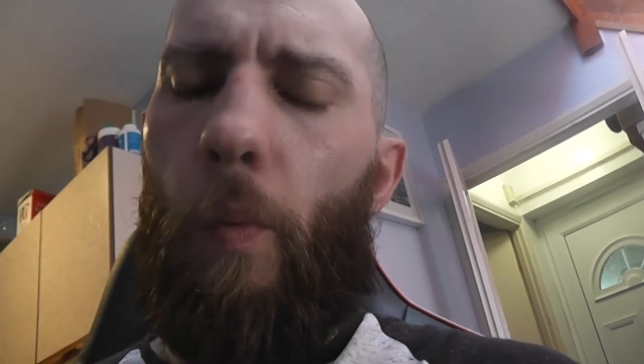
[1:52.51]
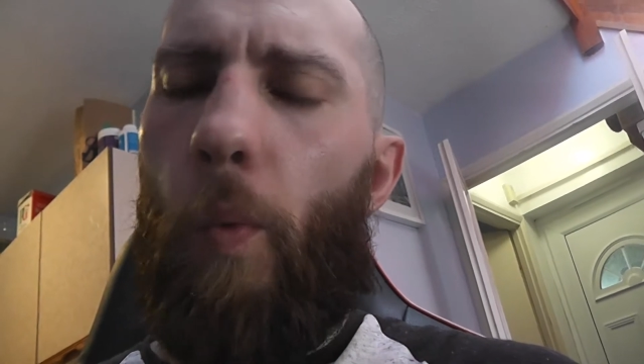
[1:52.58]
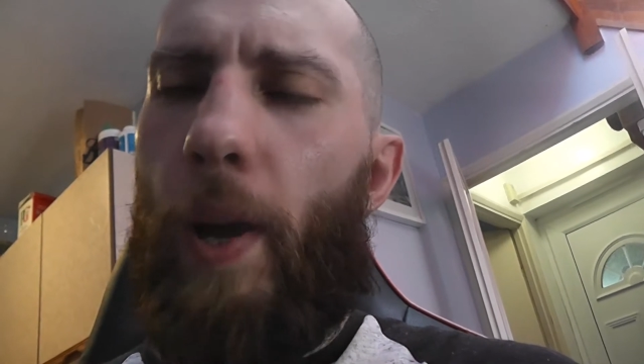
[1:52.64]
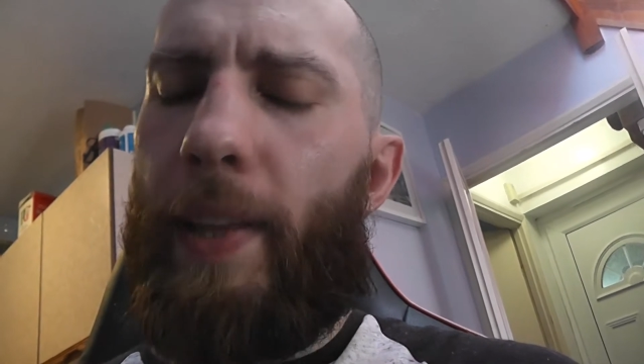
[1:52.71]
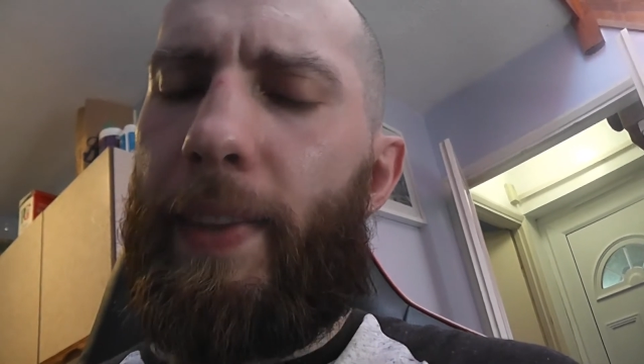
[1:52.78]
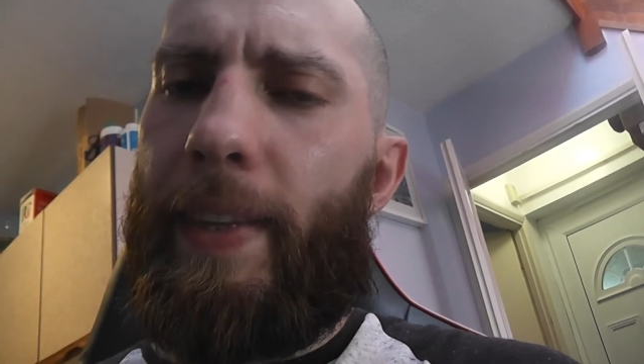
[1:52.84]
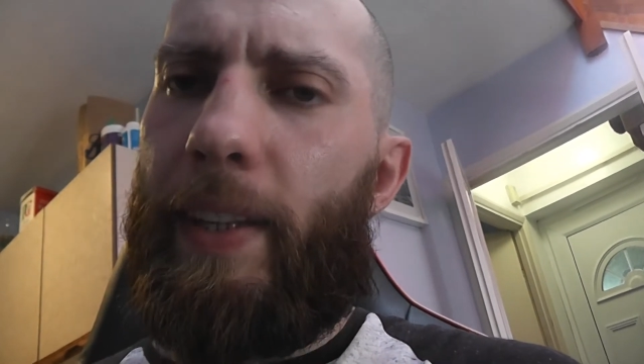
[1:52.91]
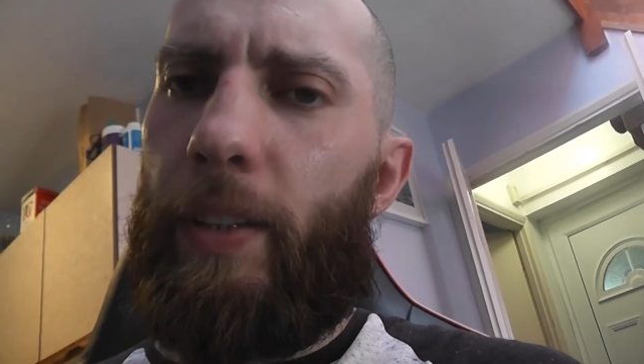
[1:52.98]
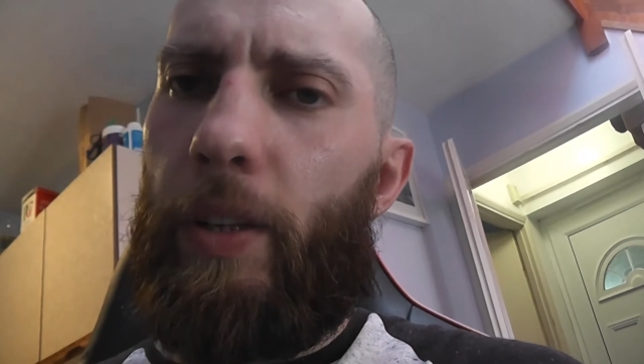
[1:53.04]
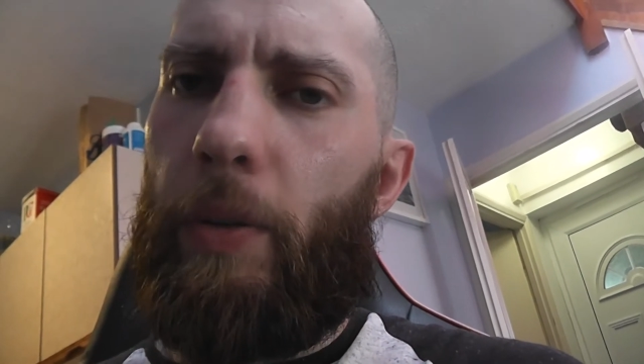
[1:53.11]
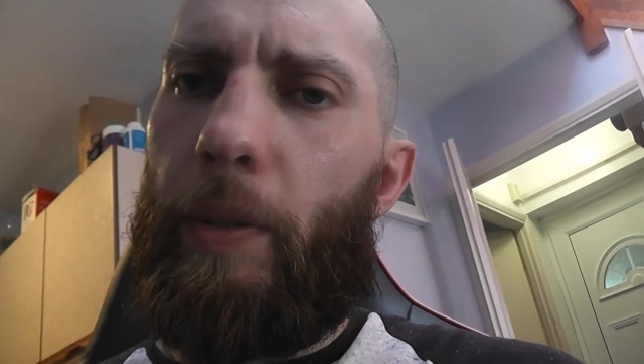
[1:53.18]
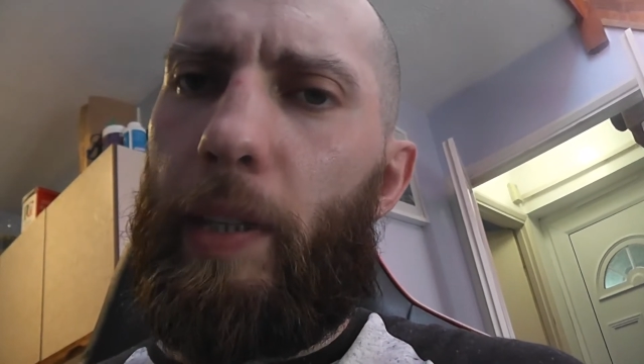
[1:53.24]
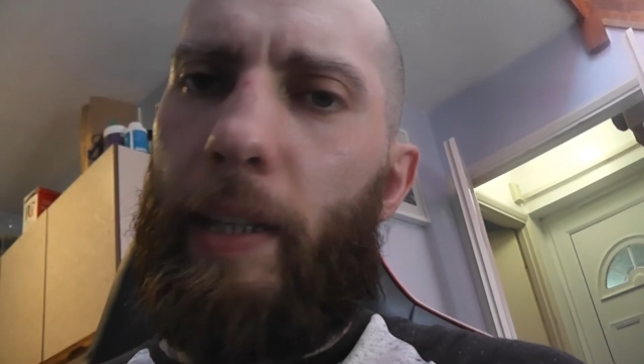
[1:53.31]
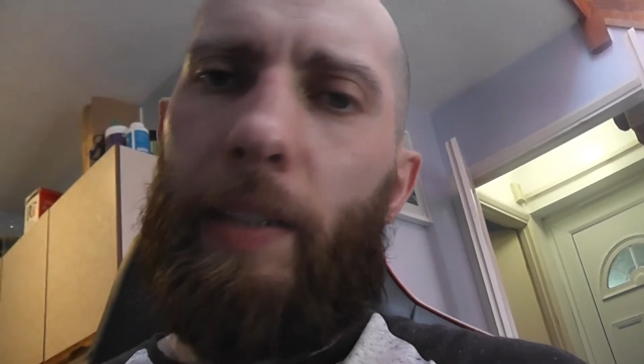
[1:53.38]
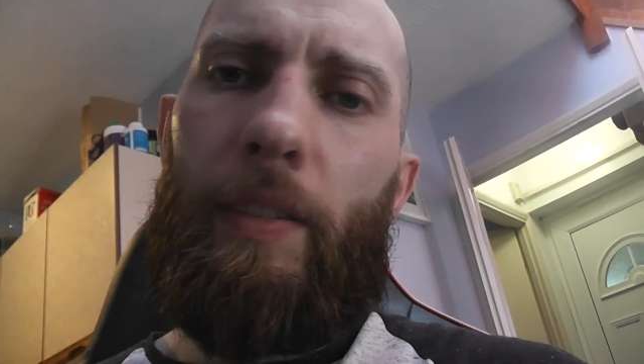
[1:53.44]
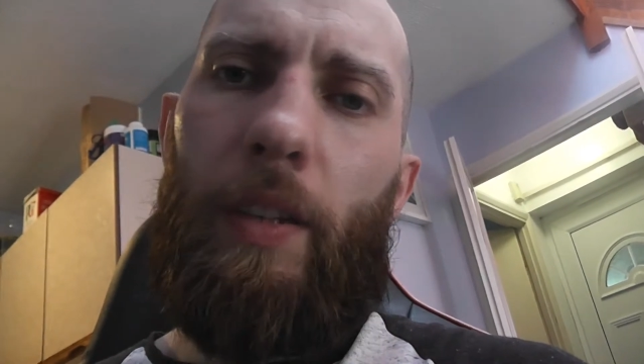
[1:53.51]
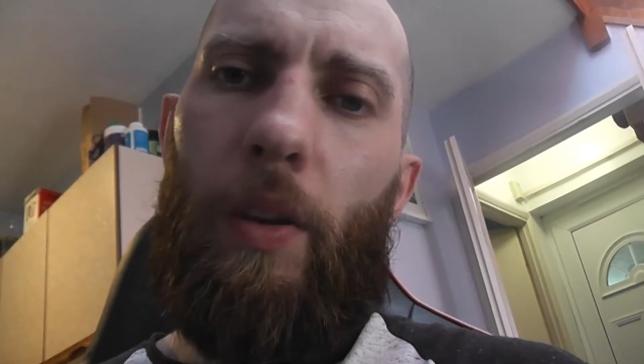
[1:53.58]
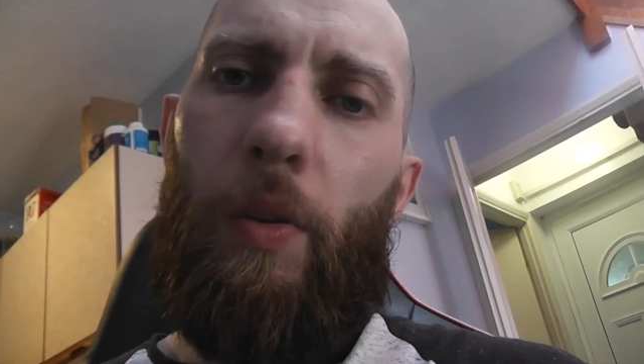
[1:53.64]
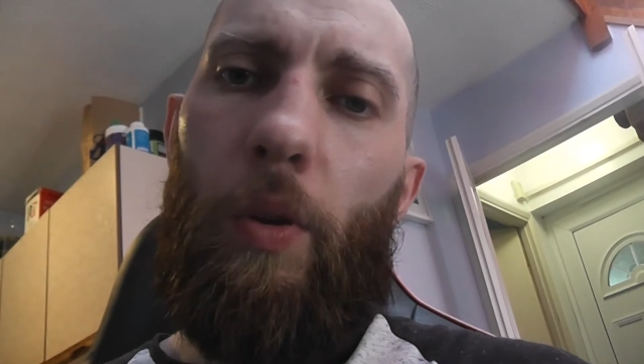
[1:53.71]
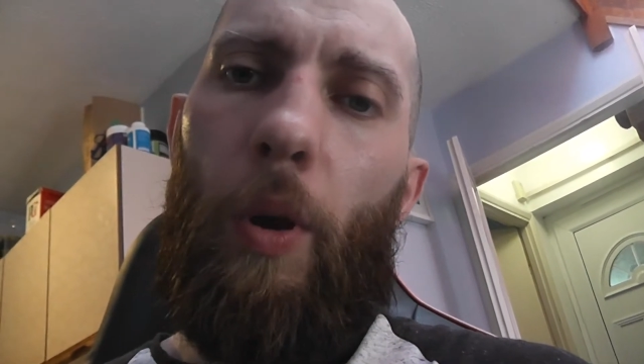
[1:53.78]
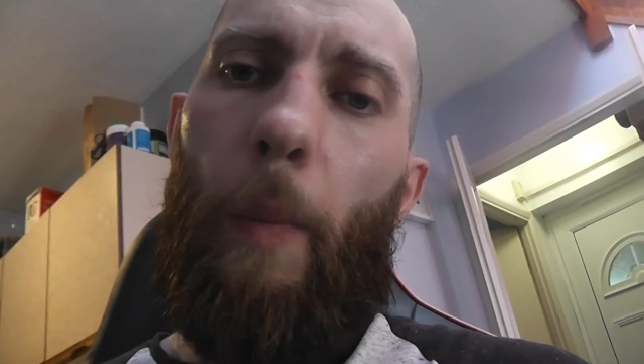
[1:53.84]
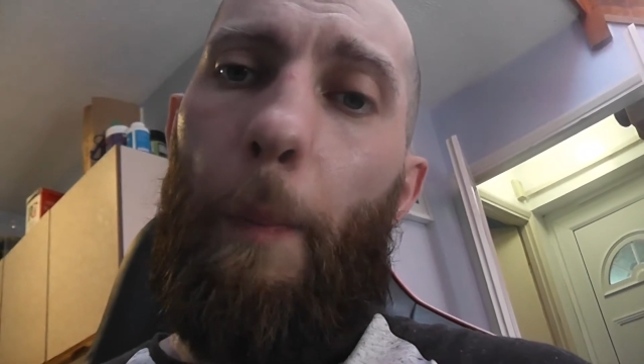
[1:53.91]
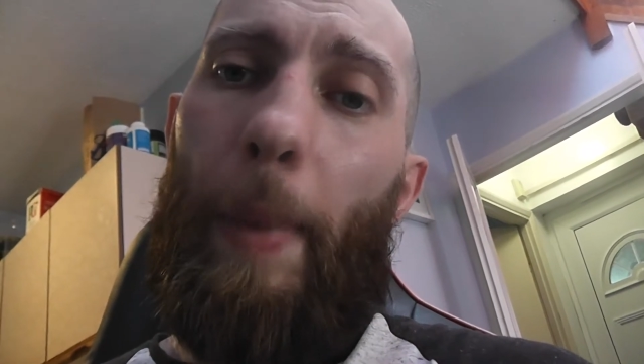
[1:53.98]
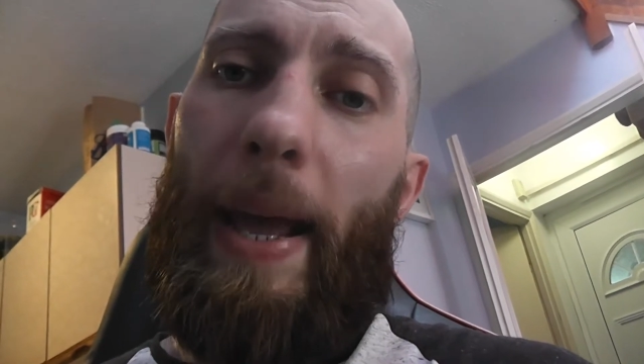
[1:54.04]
when they go keto or